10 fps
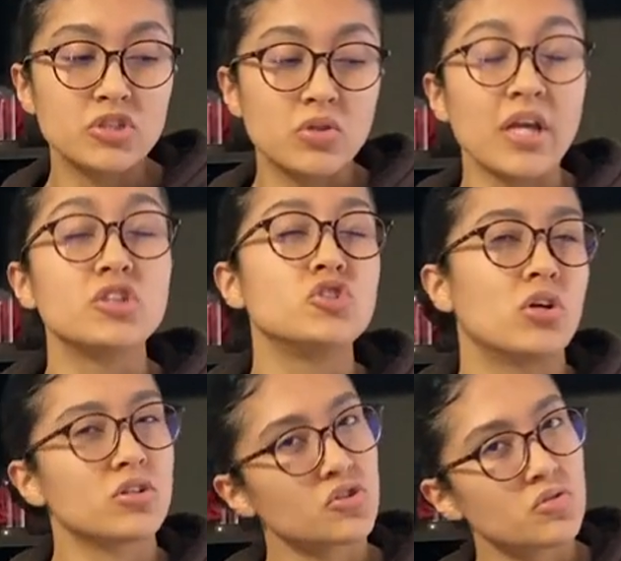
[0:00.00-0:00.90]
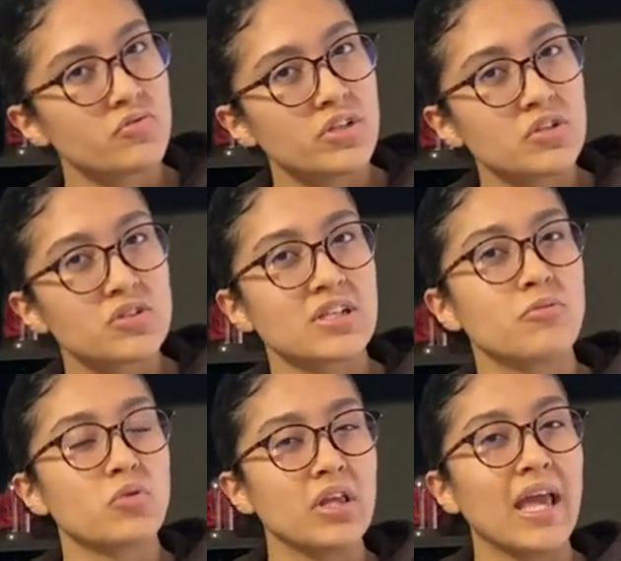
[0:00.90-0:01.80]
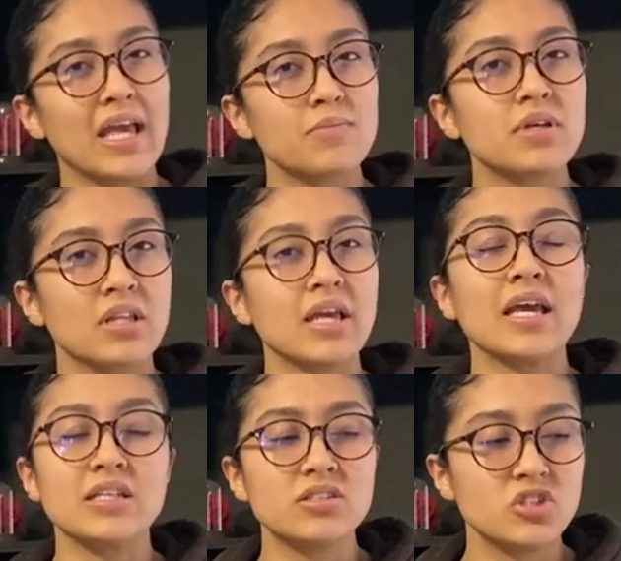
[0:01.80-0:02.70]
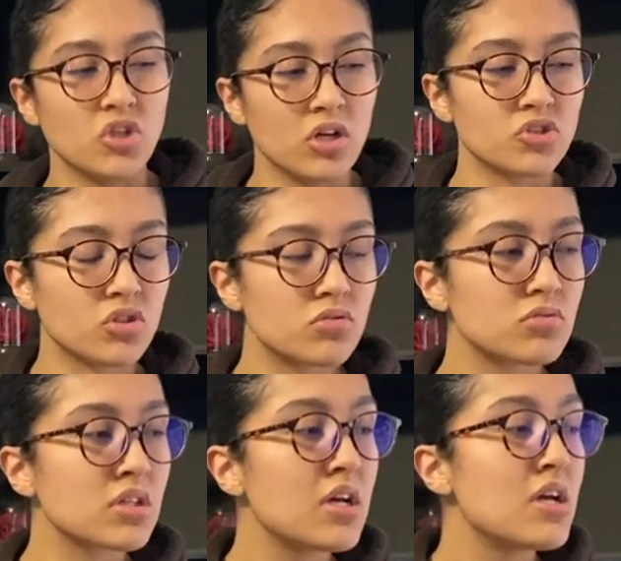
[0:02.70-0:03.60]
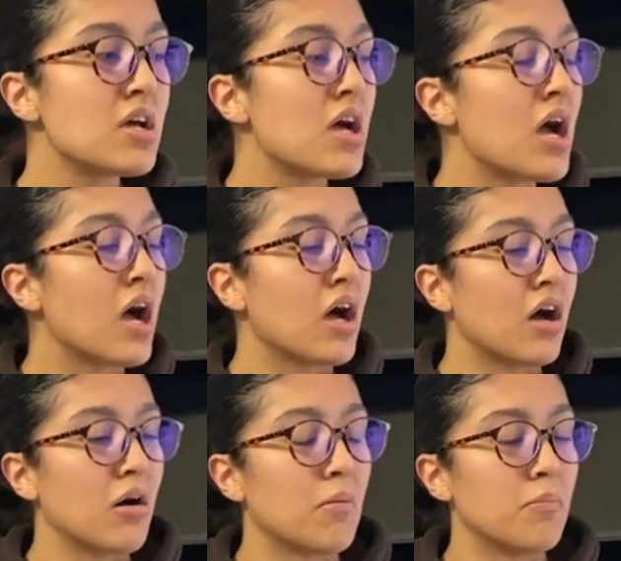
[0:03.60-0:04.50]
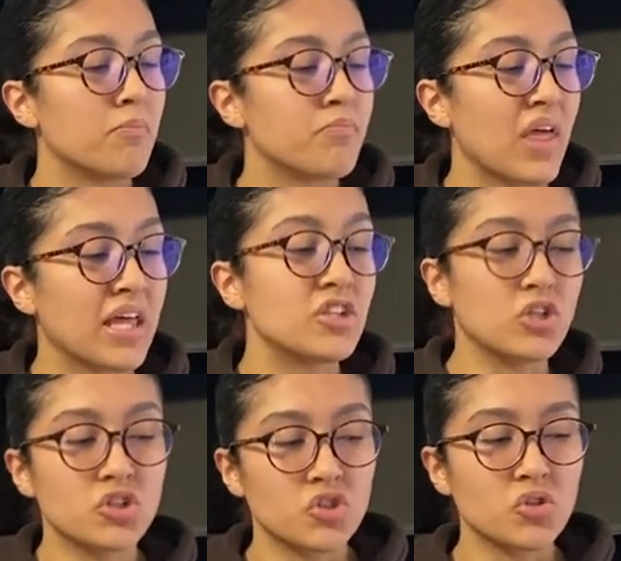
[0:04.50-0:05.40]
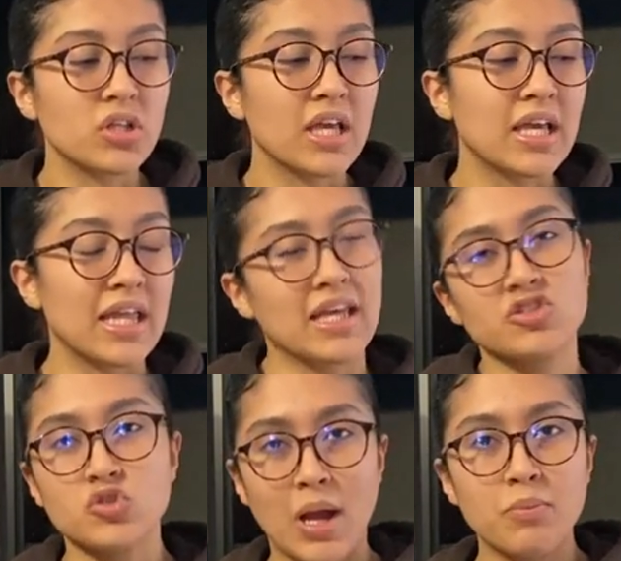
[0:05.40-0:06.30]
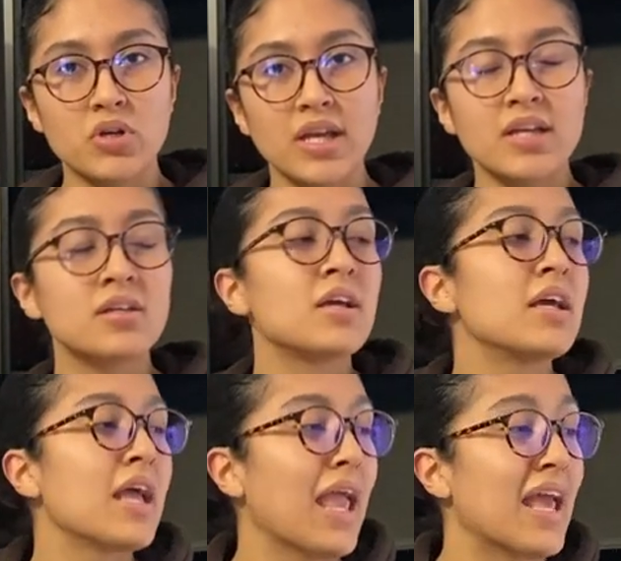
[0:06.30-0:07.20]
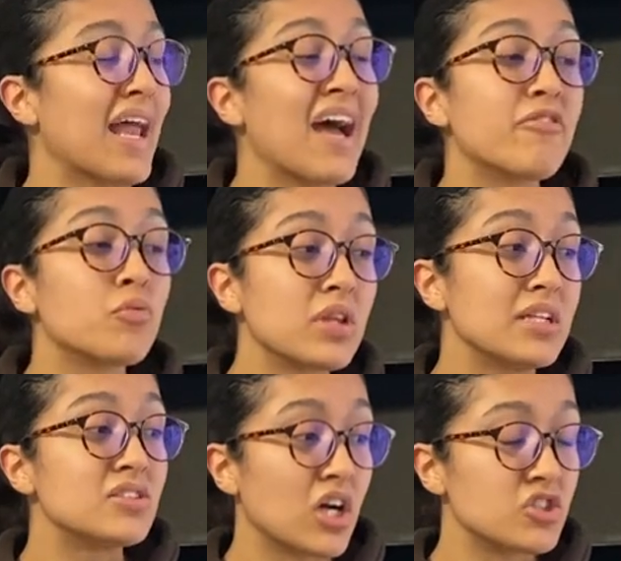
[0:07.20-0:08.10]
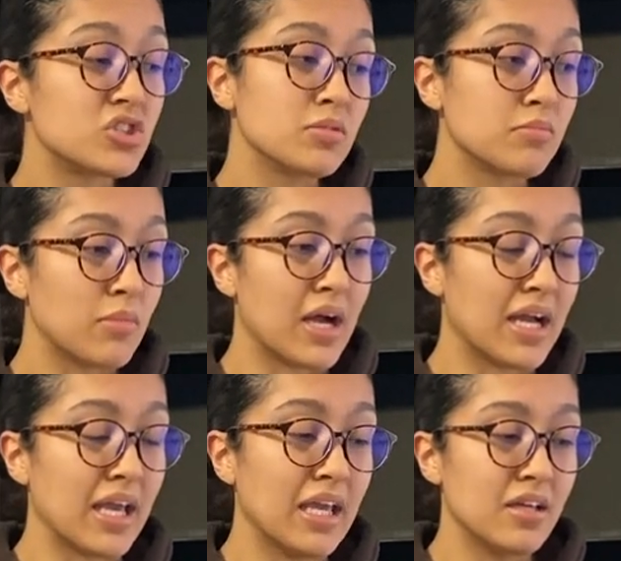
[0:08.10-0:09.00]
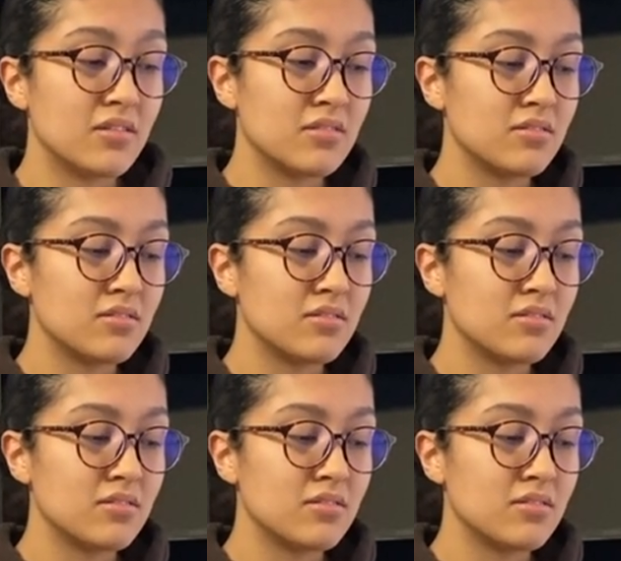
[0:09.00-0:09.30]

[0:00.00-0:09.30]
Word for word: do like junk journal videos because I really am like into junk journals. Um, and like junk journaling and like scrapbooking. And I haven't really touched my